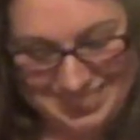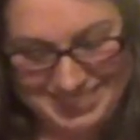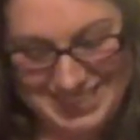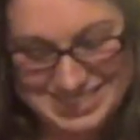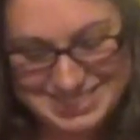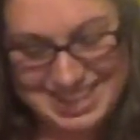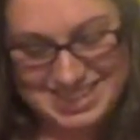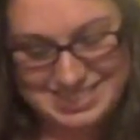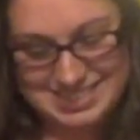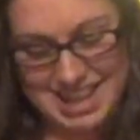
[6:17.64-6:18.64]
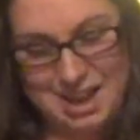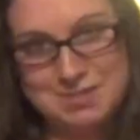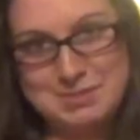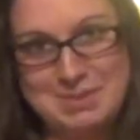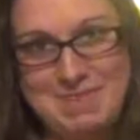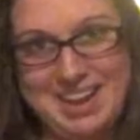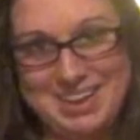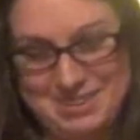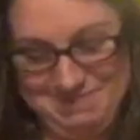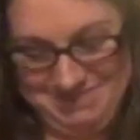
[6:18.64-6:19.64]
These classes have to be made
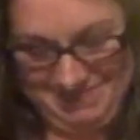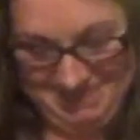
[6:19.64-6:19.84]
up.